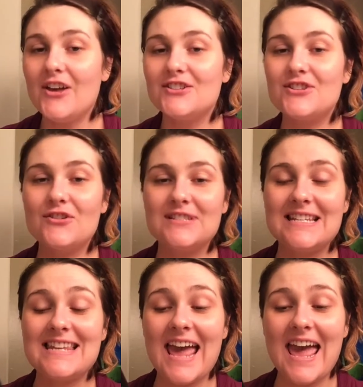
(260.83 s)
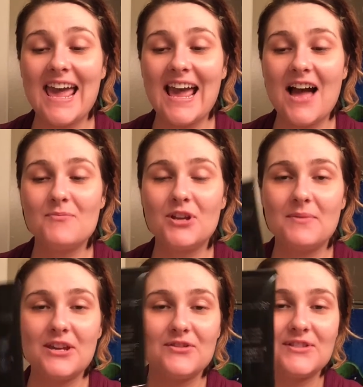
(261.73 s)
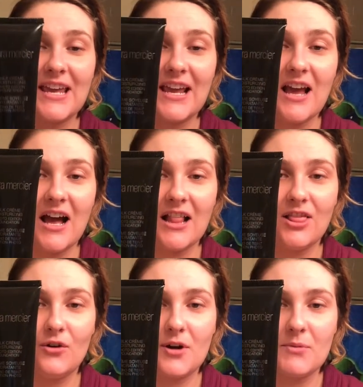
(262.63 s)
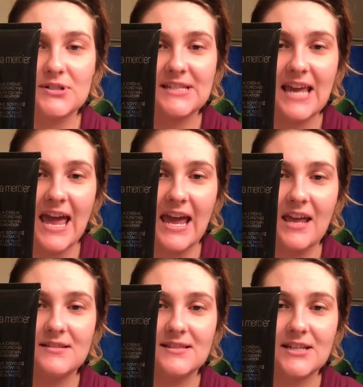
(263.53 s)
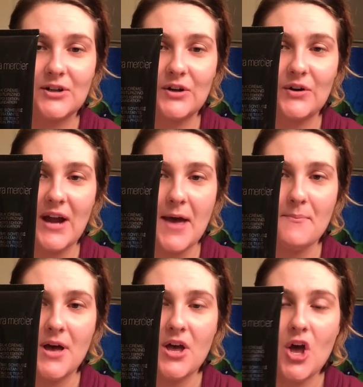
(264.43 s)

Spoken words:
So today I'm going to be using Mercier Silk Creme